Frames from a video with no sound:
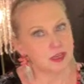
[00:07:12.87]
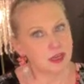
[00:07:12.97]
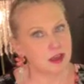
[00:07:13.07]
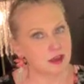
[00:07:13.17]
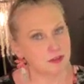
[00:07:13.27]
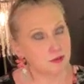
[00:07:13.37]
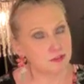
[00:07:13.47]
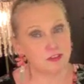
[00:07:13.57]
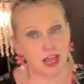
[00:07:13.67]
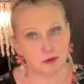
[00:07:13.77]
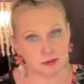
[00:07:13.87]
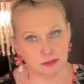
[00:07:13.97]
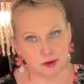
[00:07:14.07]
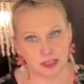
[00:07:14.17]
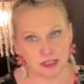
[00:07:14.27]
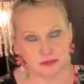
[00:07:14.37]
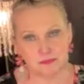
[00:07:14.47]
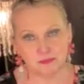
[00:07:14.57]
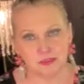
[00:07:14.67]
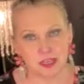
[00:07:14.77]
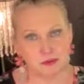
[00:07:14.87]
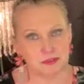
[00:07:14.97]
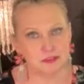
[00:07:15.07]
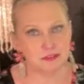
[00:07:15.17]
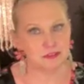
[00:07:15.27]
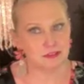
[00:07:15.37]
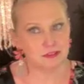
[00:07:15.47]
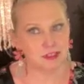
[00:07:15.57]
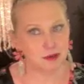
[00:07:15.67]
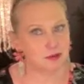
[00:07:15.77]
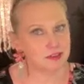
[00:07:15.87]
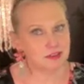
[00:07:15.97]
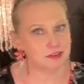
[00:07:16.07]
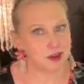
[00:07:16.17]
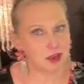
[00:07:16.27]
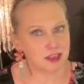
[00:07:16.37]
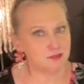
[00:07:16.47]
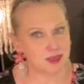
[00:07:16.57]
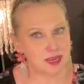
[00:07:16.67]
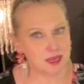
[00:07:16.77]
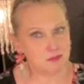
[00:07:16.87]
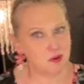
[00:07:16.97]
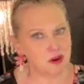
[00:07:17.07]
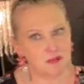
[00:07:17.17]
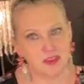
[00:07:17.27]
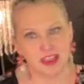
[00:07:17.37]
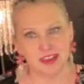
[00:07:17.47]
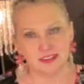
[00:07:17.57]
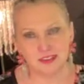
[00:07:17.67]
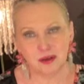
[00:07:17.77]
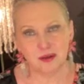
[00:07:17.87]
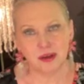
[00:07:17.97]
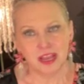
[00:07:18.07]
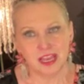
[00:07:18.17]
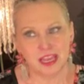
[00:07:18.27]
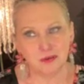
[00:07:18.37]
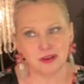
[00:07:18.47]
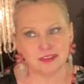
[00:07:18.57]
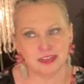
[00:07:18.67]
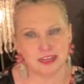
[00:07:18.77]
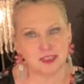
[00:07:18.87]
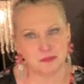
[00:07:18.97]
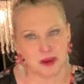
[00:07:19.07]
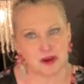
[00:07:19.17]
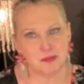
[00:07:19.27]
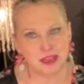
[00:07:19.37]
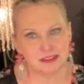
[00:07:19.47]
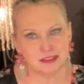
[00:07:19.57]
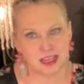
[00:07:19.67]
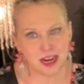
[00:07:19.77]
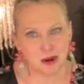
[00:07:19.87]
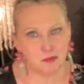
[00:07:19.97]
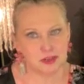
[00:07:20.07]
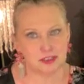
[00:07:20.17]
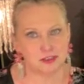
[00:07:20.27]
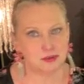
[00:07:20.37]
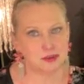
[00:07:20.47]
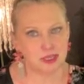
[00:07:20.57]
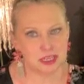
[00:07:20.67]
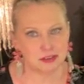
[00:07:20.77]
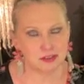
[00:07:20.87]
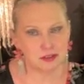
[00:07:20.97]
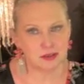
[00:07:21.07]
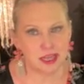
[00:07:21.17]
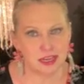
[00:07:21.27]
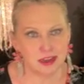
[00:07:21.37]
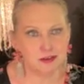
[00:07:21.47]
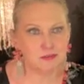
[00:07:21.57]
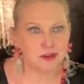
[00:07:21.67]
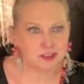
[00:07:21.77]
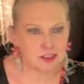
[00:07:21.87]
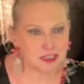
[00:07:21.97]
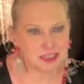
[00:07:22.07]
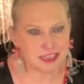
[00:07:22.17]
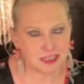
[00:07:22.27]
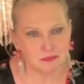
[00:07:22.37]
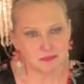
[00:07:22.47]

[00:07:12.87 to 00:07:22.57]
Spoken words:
the three flowers rather, it would just not give me any more. So it was an experiment that I wanted to look into, and unfortunately